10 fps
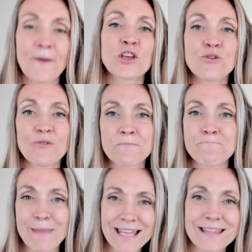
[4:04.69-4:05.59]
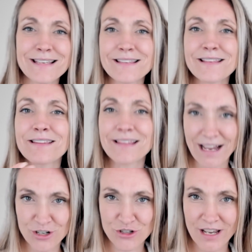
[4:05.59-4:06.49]
You can make this
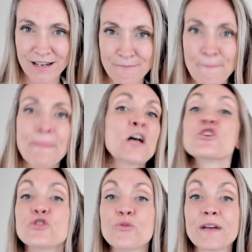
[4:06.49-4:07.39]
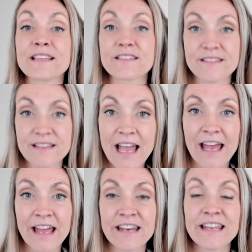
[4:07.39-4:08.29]
election to
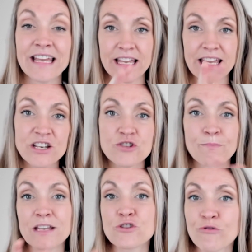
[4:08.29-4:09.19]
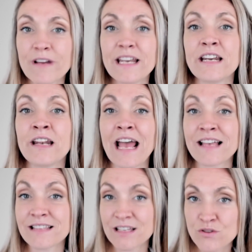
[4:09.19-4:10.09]
instead each be treated
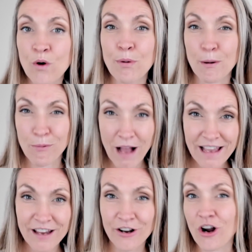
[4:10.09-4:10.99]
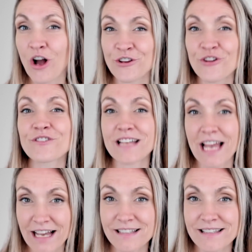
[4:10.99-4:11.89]
as a sole proprietor on your
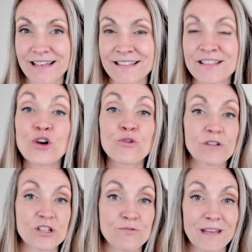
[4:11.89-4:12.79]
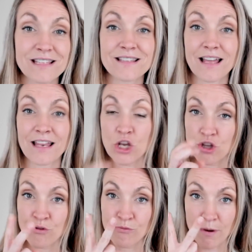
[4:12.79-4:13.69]
taxes, which means that
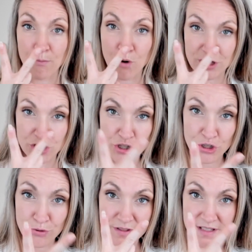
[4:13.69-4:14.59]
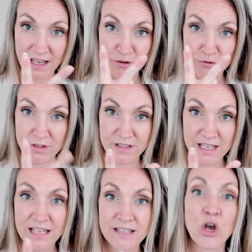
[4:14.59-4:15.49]
you'd report two Schedule
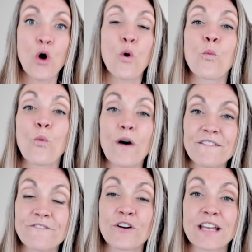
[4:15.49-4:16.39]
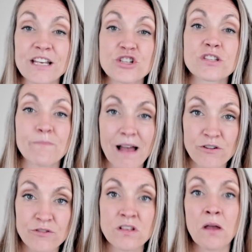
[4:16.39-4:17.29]
Cs, one for each
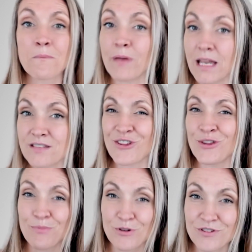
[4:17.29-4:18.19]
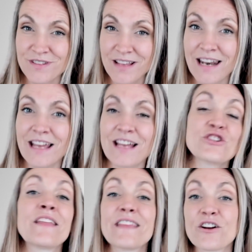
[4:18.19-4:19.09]
spouse, based on the percentage
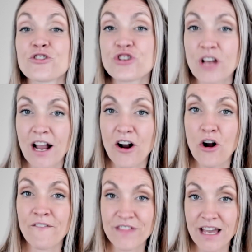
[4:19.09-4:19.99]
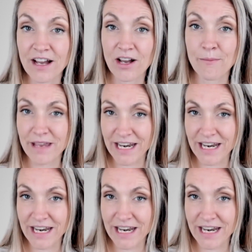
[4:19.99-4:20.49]
and their share of the income and